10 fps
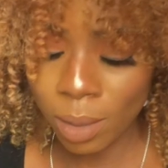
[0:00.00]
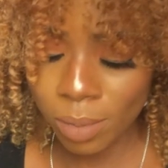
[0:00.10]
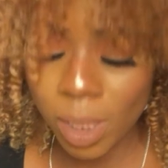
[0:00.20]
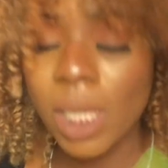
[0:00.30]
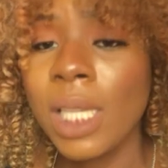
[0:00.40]

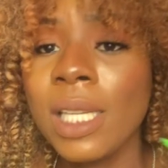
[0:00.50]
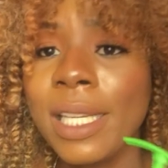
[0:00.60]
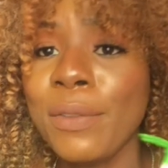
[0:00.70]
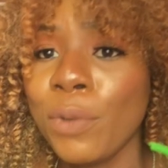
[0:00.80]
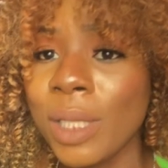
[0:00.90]
skin
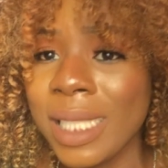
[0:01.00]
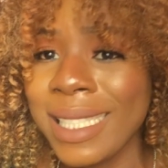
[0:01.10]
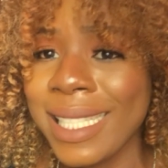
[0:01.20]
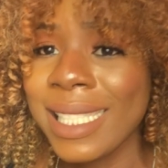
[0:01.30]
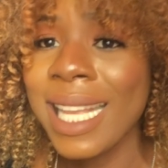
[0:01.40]
in 14
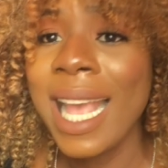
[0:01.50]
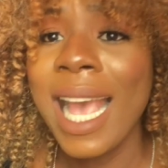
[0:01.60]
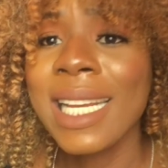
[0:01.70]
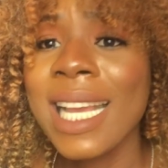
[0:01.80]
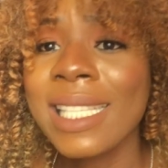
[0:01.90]
days,
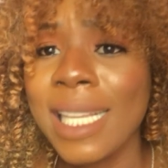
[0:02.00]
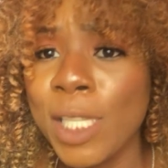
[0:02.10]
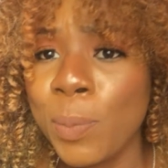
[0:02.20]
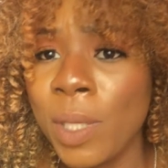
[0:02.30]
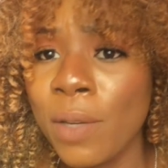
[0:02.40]
and it has
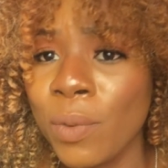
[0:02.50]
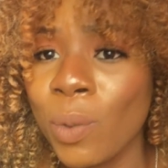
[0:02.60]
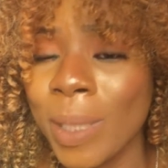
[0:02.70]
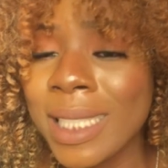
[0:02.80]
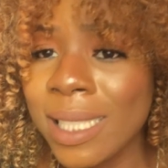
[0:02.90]
SPF
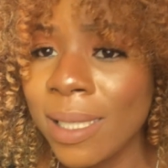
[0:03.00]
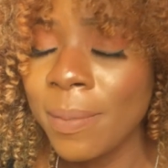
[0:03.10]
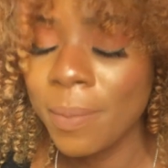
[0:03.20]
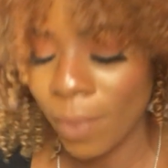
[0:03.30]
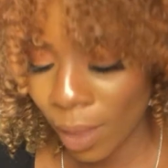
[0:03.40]
20.
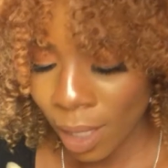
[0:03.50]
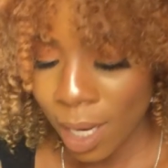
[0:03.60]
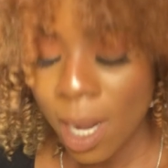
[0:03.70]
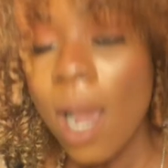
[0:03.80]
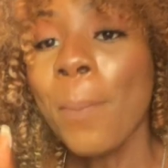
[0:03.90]

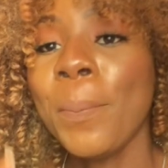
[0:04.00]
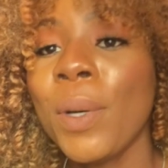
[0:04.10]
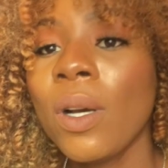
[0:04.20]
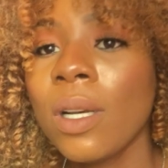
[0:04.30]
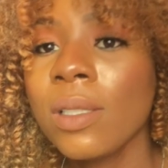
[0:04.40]

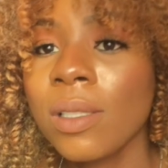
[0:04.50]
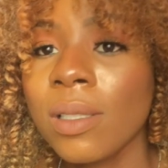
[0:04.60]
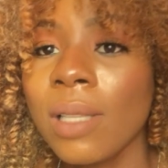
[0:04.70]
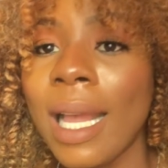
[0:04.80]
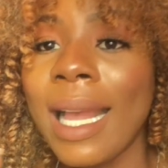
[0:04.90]

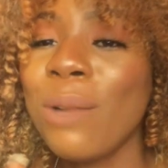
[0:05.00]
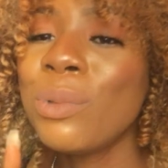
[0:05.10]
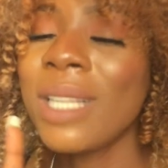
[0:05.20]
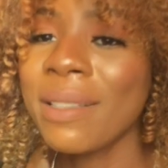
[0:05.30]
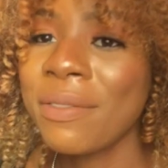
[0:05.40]
But I
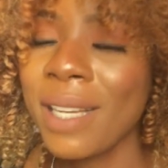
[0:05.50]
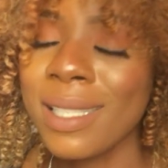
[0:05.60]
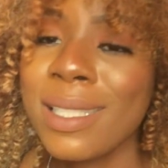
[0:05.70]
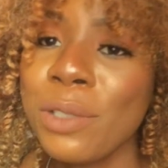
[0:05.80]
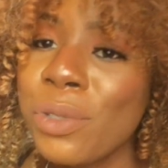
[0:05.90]
would
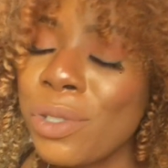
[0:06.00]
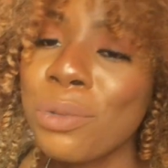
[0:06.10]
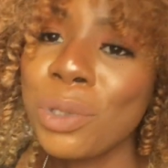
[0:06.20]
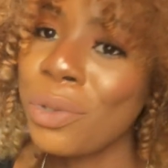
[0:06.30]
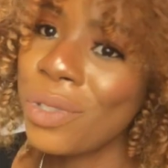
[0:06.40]
advise that you still
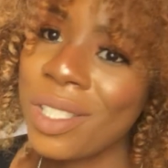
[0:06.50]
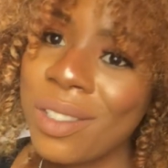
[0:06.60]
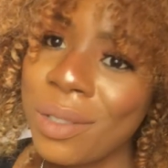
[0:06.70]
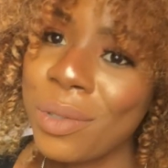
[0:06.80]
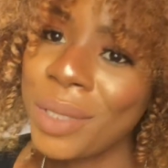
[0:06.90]
don't use
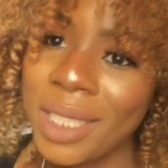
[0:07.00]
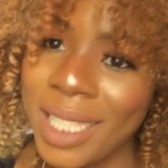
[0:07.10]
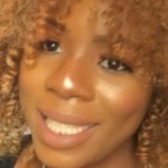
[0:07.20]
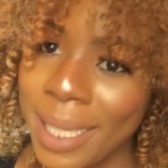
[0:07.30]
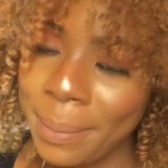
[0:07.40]
this during the
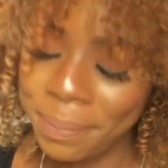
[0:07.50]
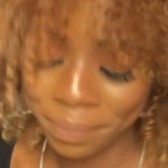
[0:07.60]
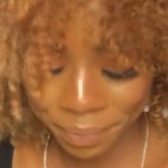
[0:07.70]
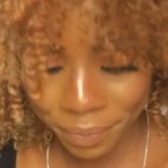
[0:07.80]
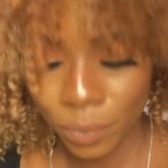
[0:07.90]
daytime.
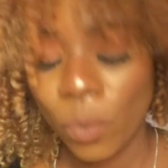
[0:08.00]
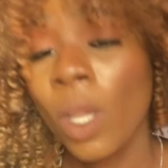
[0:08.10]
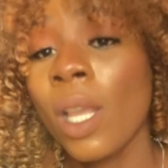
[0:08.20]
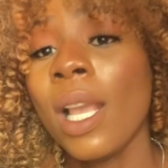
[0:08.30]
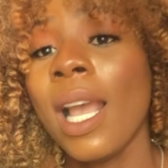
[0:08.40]

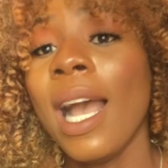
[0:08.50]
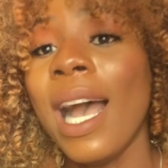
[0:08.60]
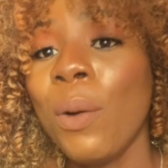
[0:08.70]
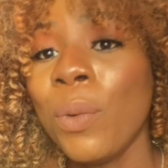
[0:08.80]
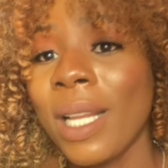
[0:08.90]

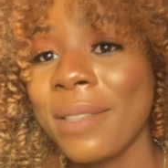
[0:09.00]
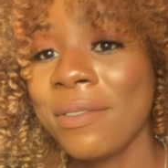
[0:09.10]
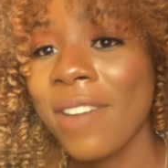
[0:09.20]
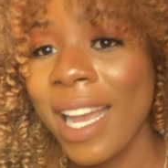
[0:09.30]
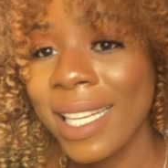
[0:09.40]
I will
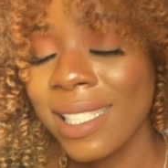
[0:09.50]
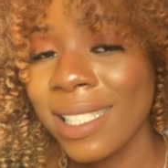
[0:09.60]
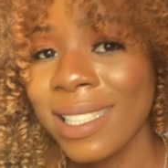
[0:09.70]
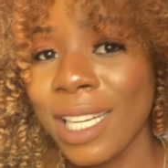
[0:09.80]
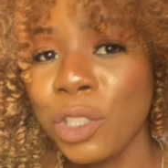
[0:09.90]

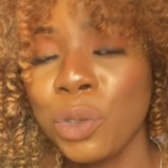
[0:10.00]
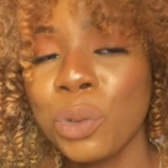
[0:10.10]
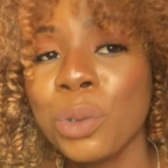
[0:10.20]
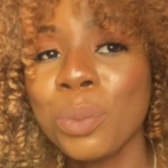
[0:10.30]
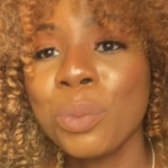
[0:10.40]
advise that you
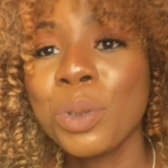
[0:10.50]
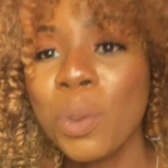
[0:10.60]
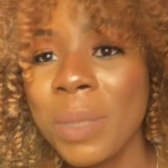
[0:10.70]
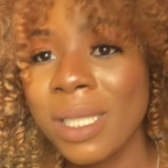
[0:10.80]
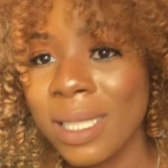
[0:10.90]
don't
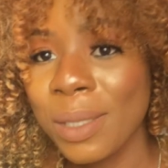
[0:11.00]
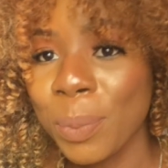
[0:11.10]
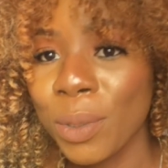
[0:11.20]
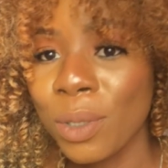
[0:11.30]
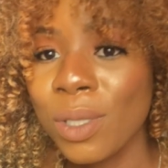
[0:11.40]
pro-mix this
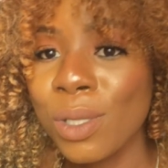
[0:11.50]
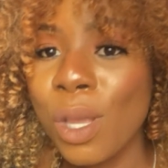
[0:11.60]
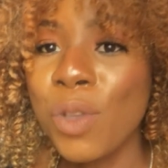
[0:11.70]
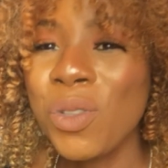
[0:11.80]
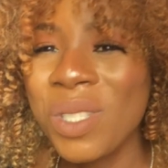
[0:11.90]
product.
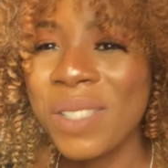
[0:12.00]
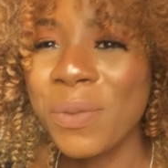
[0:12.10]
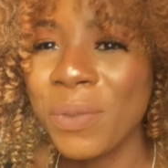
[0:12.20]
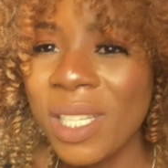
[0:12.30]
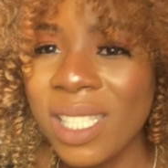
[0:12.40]
Use it
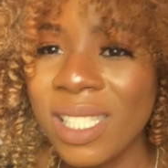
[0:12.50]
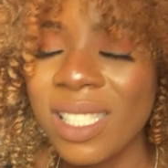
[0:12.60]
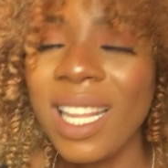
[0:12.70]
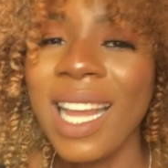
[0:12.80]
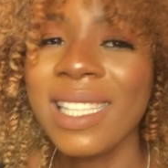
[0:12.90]
first
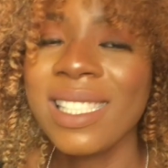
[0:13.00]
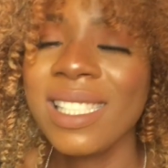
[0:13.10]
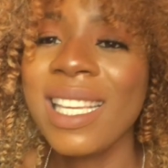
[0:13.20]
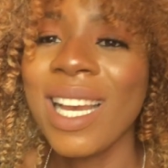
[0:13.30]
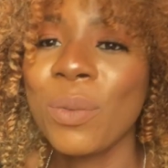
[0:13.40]
and
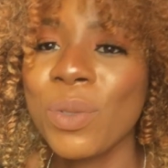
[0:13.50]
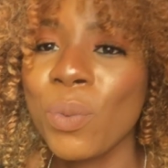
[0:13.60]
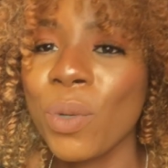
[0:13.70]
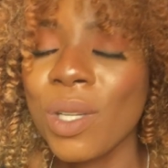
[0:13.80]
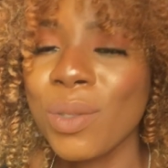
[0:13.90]
see how it
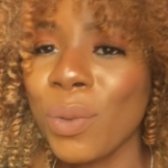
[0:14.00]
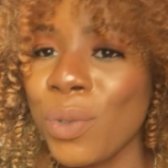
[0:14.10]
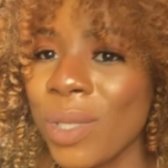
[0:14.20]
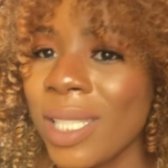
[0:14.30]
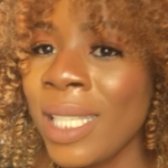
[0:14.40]
works on
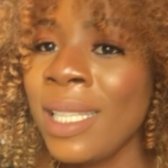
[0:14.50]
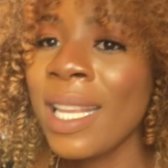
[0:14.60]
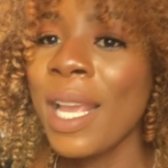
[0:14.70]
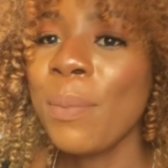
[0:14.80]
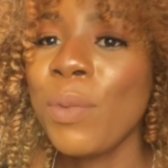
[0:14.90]
your skin
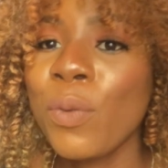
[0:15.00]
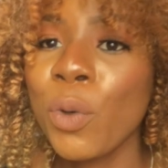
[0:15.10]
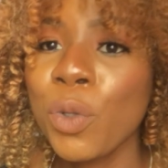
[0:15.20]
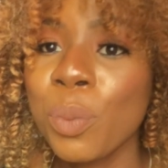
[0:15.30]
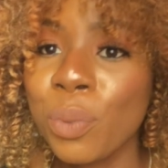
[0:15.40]

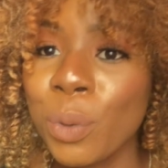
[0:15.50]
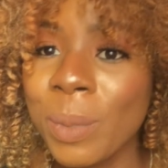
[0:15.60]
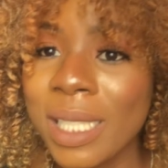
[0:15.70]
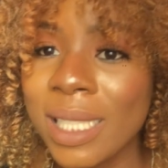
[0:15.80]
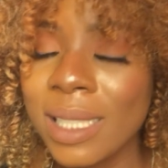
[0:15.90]
before you
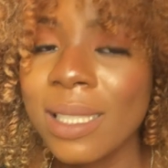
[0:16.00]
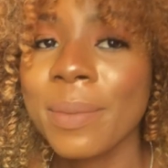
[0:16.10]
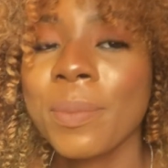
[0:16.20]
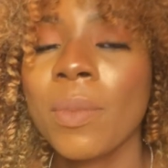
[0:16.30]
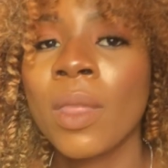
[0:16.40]
pro-mix it.
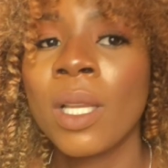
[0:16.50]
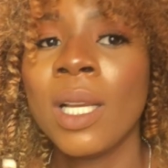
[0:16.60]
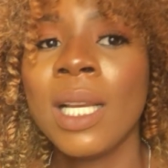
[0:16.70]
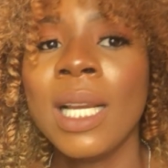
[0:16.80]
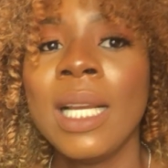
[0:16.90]

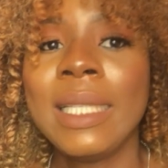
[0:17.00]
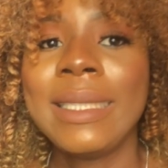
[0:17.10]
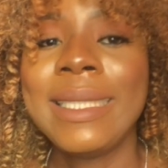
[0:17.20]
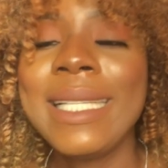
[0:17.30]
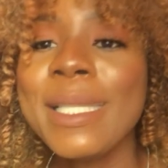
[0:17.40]

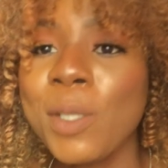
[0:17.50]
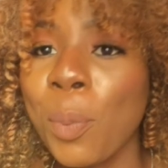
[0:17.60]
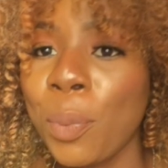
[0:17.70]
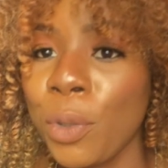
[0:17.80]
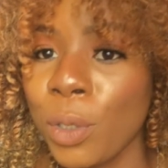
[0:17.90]
This
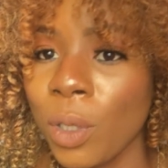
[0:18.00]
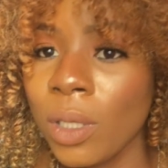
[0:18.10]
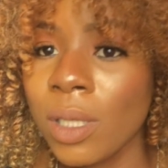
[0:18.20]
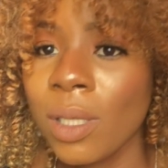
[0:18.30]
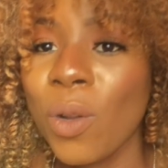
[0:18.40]

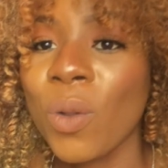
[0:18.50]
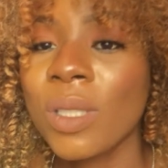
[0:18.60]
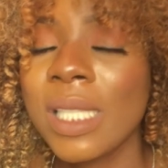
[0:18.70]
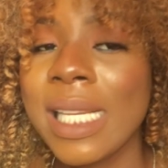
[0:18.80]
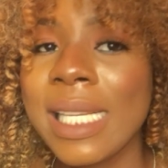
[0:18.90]
product
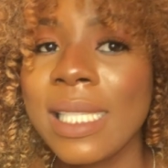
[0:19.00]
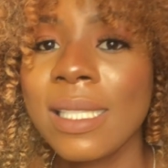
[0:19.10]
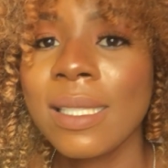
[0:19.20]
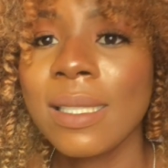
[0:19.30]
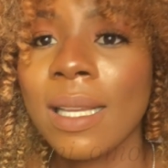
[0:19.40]

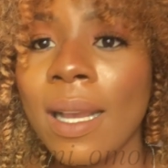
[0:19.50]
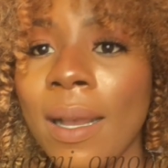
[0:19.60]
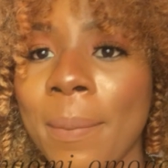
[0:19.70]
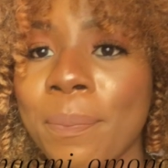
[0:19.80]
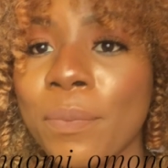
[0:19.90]
contains
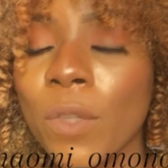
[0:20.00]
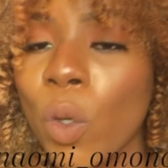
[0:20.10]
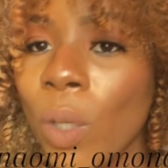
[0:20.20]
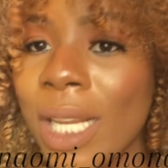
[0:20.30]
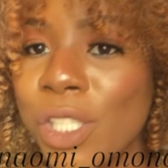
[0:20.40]

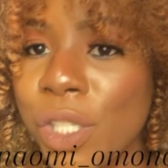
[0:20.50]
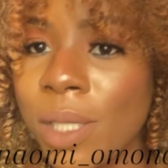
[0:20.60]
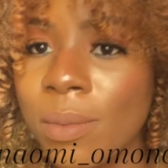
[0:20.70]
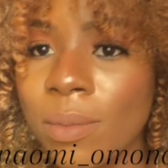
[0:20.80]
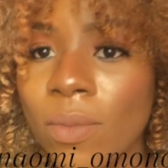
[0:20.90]

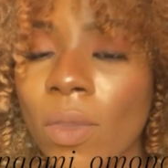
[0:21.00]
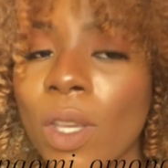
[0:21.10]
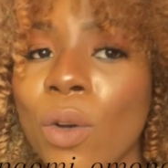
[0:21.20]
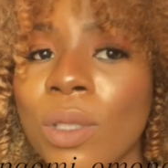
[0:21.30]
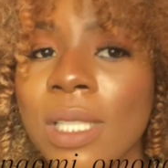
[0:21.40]
collagen,
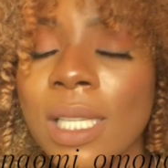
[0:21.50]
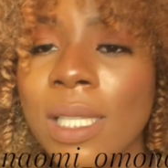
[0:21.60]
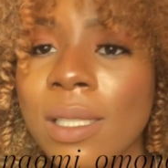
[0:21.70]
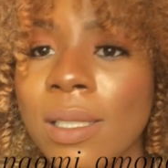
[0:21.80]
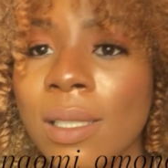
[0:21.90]

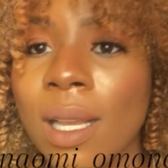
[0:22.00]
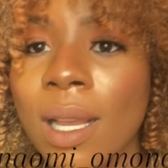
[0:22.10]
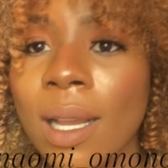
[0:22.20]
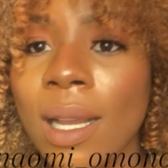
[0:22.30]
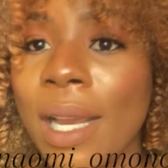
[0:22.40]
contains
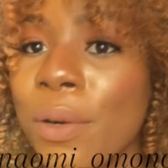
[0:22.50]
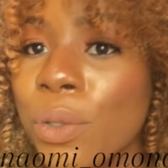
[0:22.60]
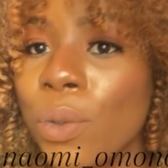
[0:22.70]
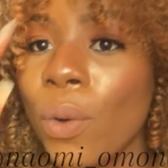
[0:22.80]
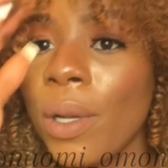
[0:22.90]

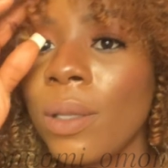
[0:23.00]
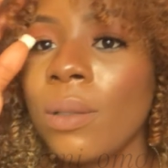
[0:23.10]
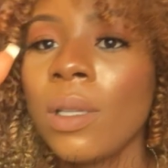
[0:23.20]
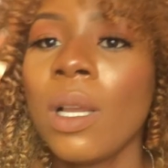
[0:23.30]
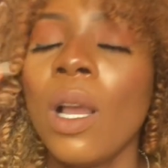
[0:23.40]
carrot oil,
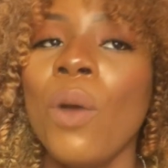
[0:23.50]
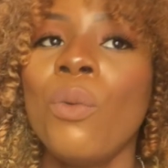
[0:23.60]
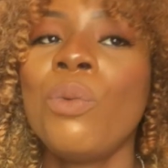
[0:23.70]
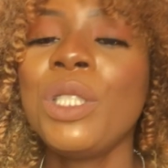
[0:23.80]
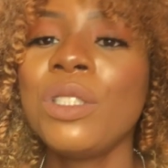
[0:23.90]

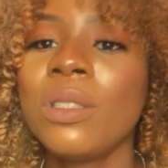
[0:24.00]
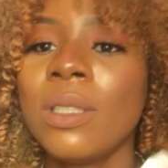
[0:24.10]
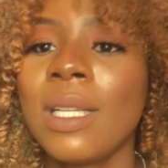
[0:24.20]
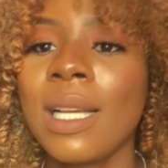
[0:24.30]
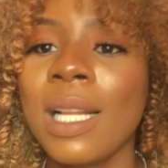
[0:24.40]
which
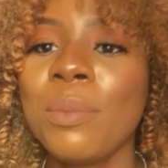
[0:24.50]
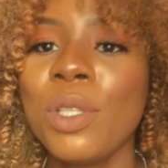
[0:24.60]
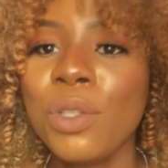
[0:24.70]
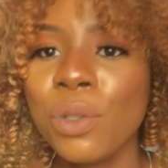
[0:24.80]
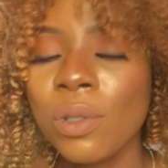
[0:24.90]
can
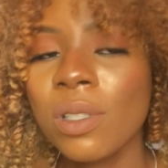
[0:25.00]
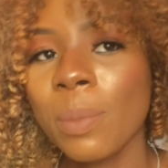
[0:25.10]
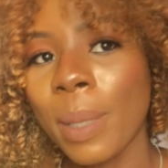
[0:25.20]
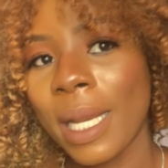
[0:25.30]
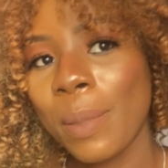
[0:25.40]
be
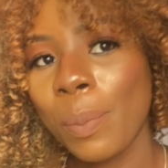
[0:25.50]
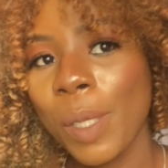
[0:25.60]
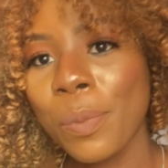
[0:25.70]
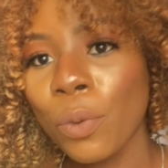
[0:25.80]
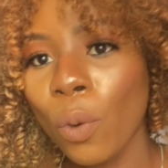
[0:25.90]
used by
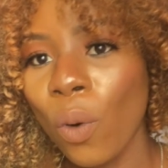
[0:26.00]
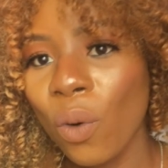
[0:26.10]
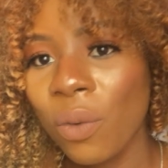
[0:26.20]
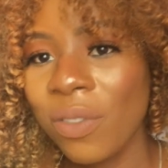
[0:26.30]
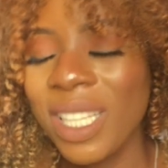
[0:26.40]
people
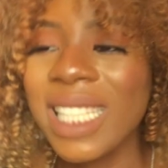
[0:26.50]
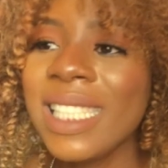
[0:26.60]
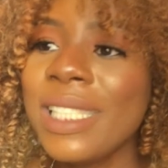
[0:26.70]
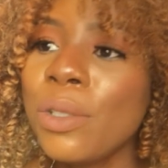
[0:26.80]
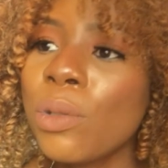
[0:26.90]
of a
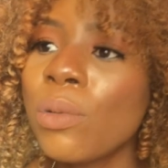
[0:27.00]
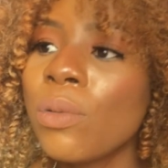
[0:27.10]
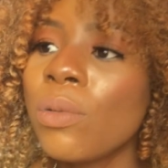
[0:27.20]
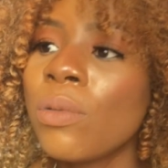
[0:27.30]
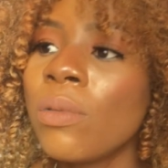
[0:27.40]

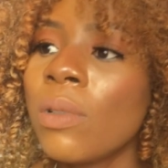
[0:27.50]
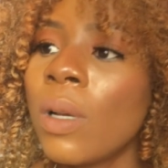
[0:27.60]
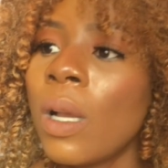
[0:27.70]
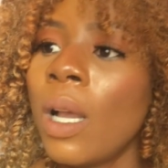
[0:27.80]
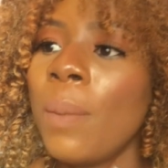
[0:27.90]
little,
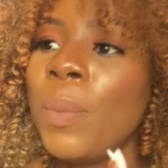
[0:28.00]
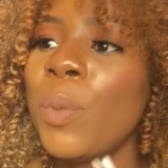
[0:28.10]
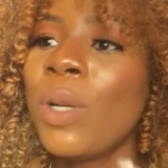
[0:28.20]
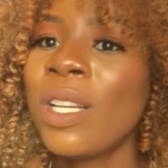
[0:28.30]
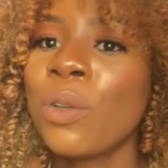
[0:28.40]

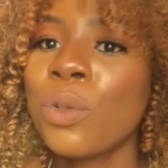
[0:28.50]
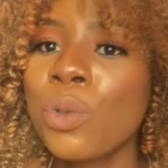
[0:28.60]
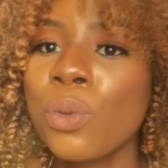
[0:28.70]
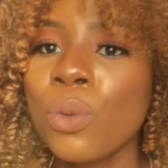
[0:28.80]
people that are not